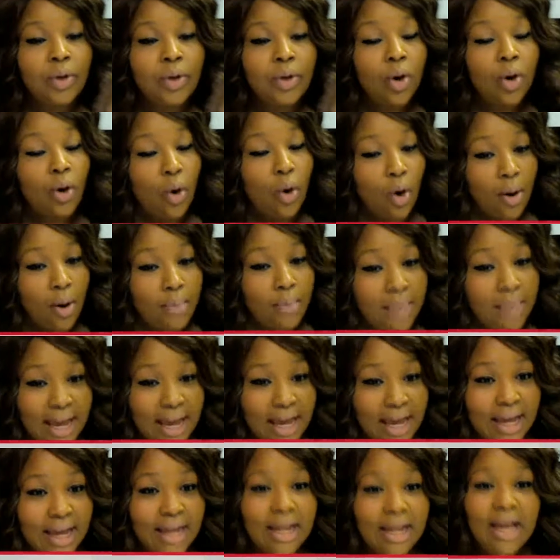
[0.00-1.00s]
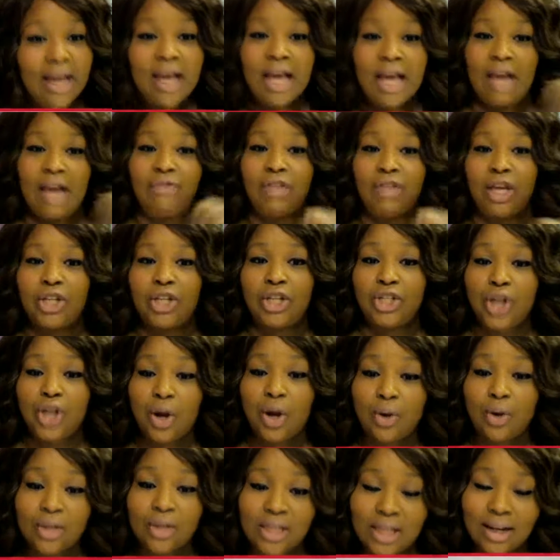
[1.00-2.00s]
or men, if they
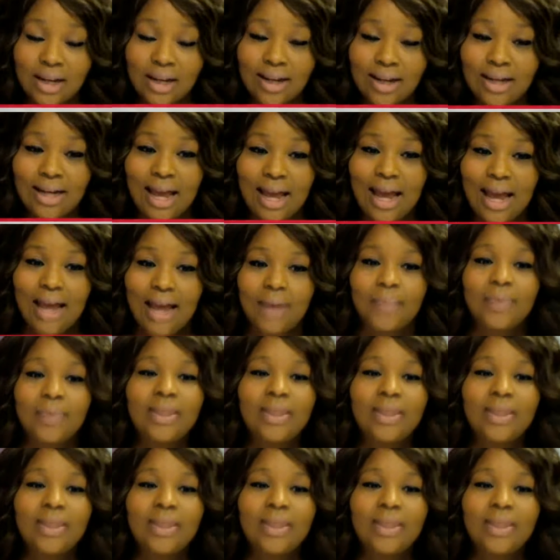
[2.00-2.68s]
chose to connect,